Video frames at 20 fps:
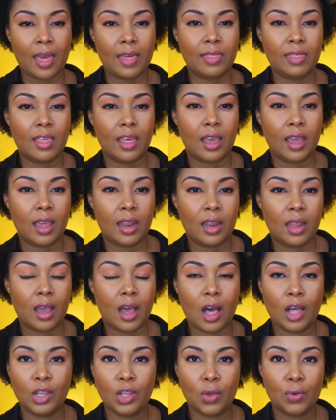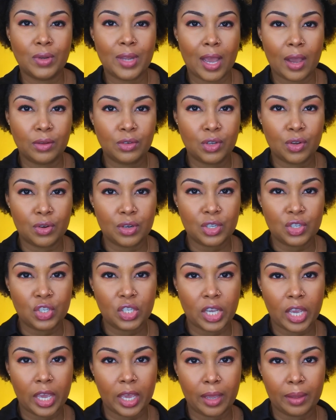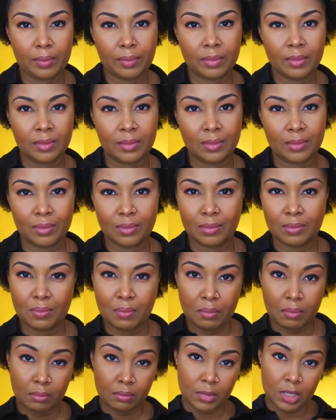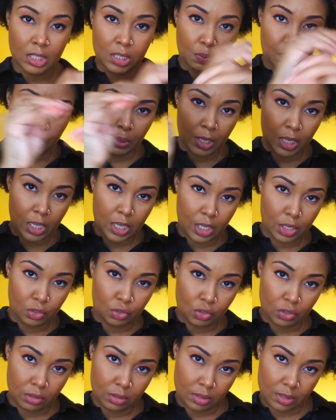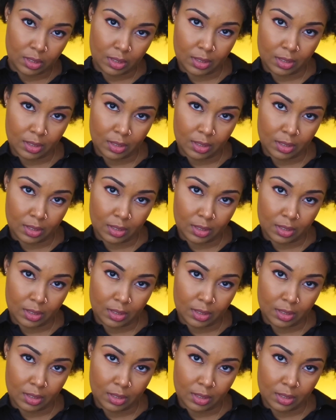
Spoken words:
And then A Low Down Dirty Shame. Miss Peaches.